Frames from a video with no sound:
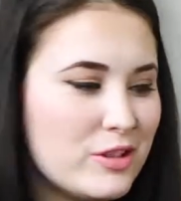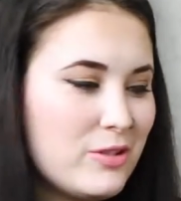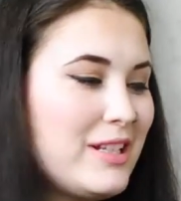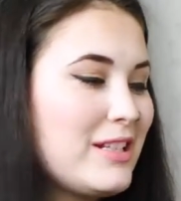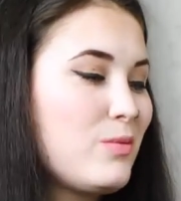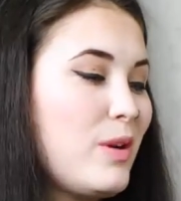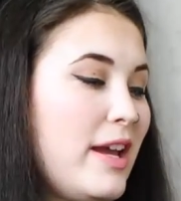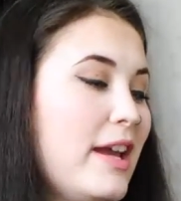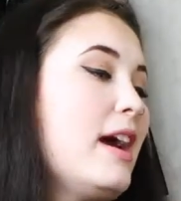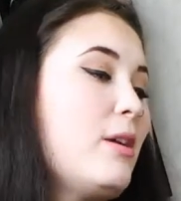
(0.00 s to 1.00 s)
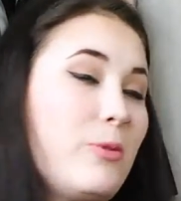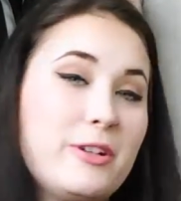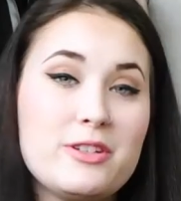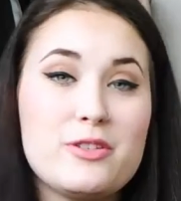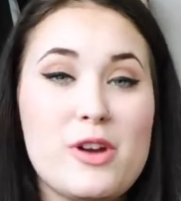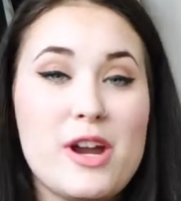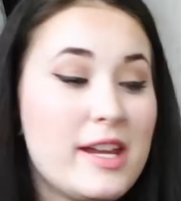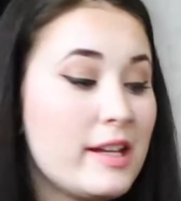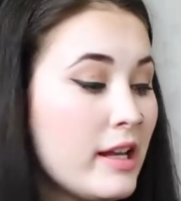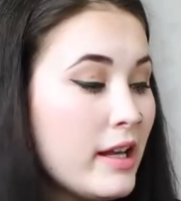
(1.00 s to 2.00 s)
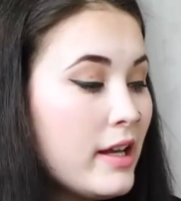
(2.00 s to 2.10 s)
so that's why I wanted to try it.